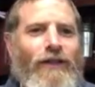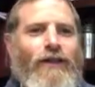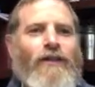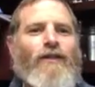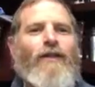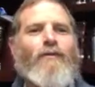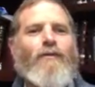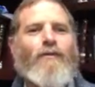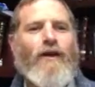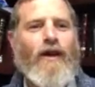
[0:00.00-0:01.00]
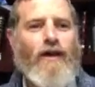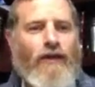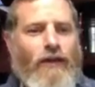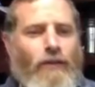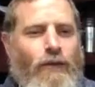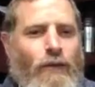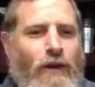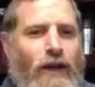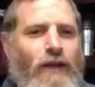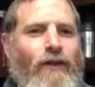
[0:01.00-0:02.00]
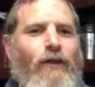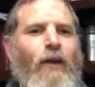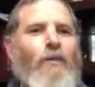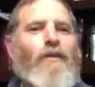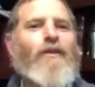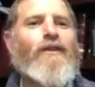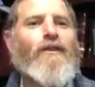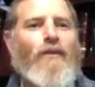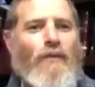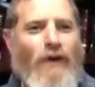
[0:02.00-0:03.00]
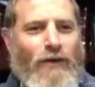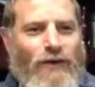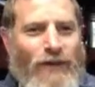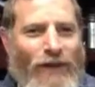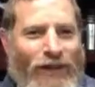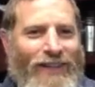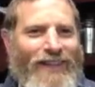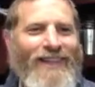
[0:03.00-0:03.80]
is keep your mouth, keep your pocket open and your mouth shut.